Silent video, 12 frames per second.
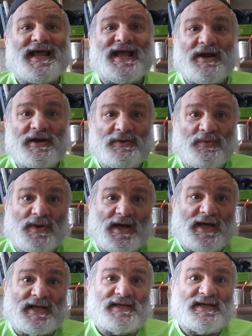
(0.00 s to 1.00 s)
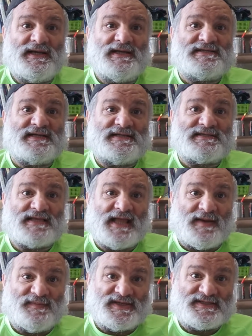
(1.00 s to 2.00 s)
Erdogan is an
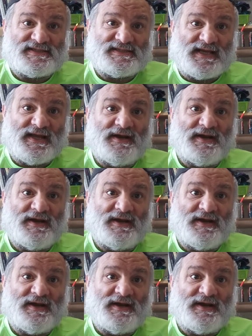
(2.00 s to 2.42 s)
Islamist.